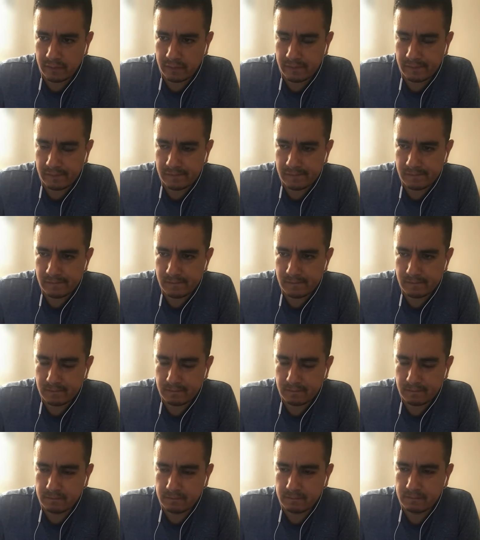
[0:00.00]

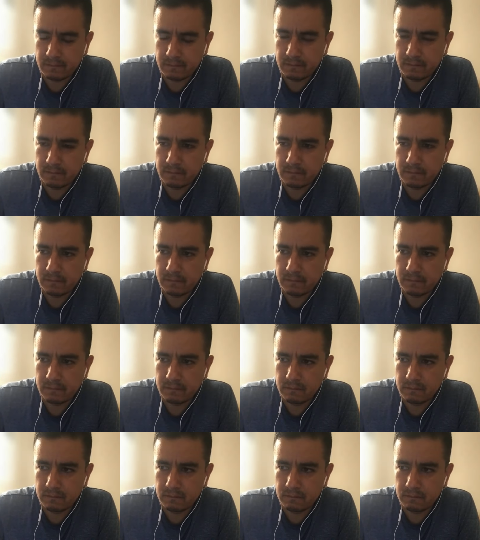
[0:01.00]

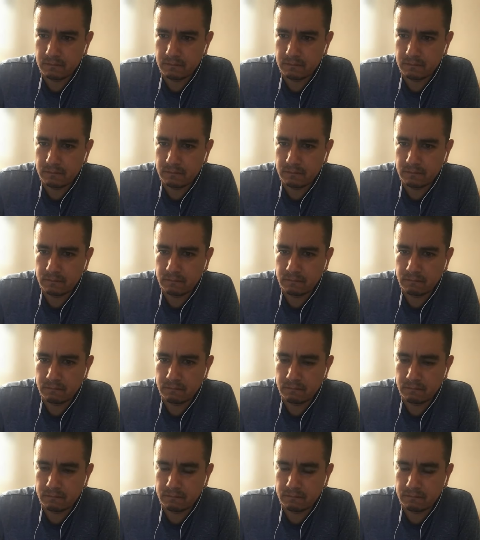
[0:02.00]

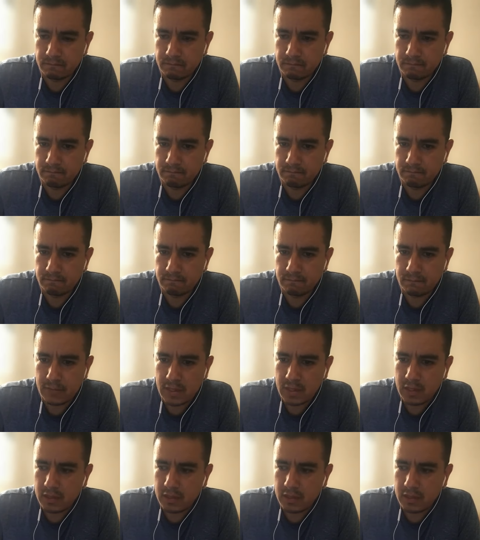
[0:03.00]
No one is speaking in this clip.